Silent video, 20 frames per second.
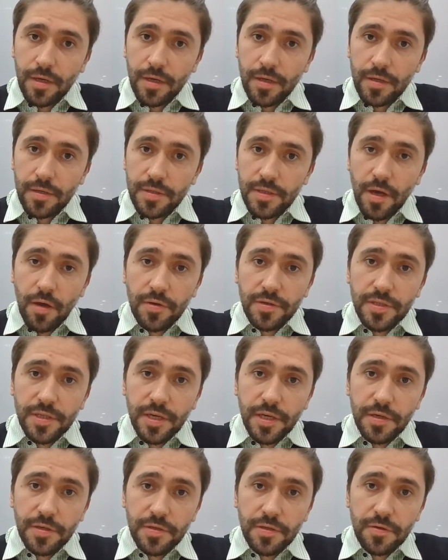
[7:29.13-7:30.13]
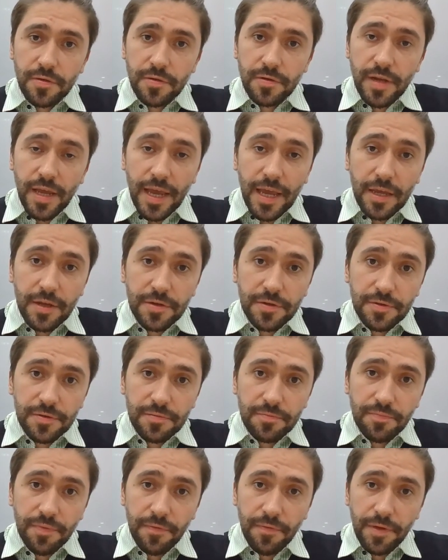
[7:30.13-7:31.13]
Southeastern
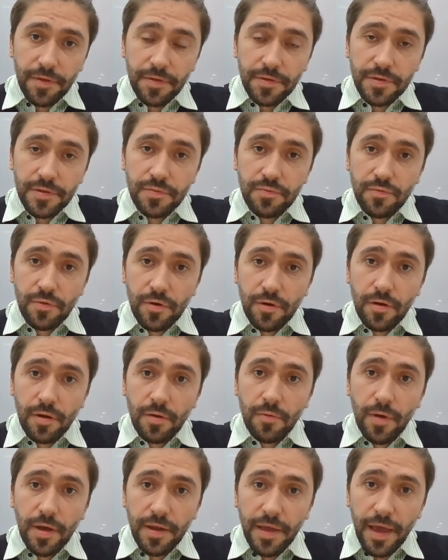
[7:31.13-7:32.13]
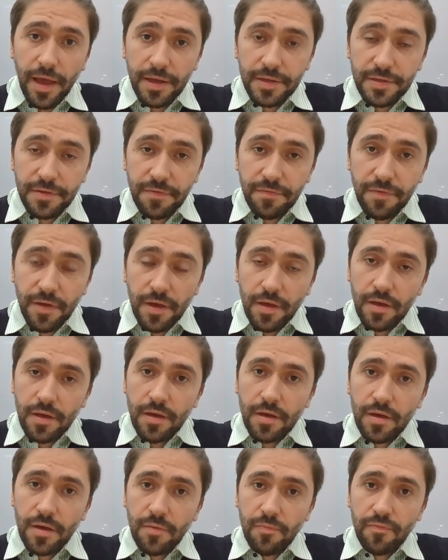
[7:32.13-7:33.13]
Asian pavilions were quite active,
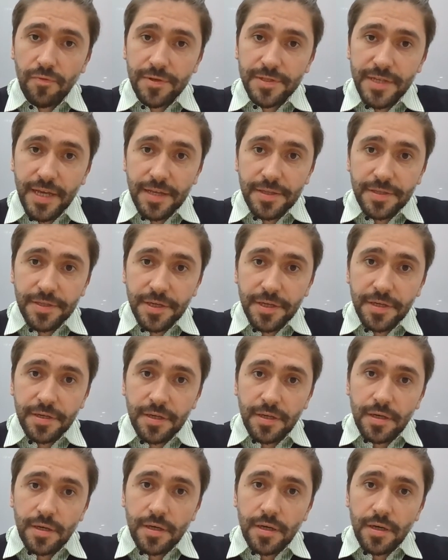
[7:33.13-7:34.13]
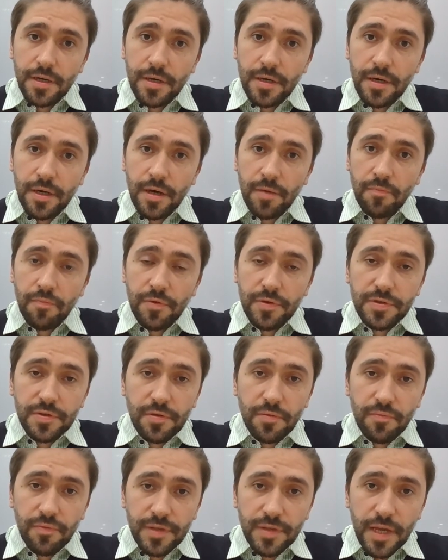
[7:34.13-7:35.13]
presenting
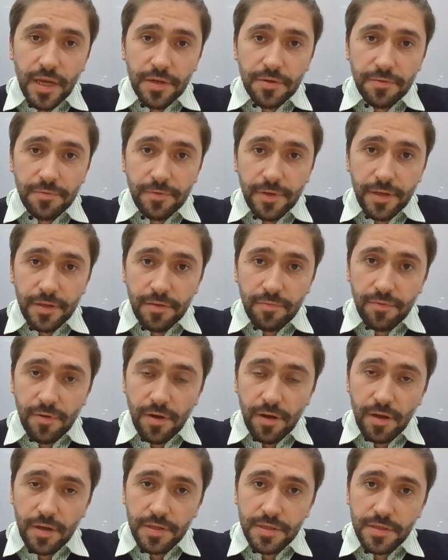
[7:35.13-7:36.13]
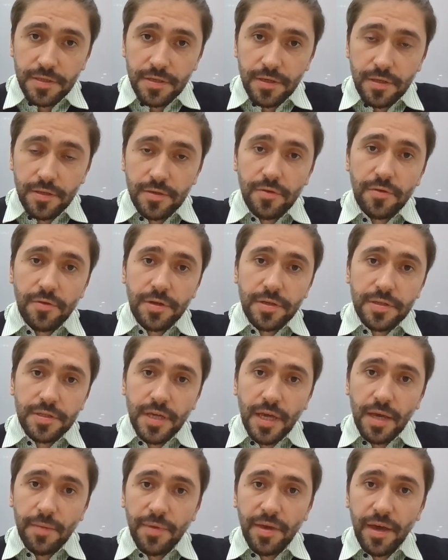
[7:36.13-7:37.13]
personal protection related products during
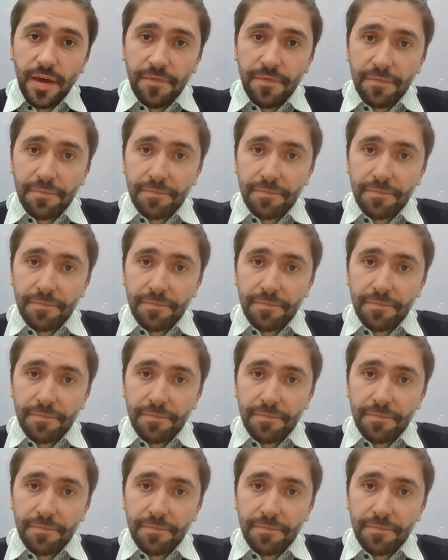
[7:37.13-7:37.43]
CMEF.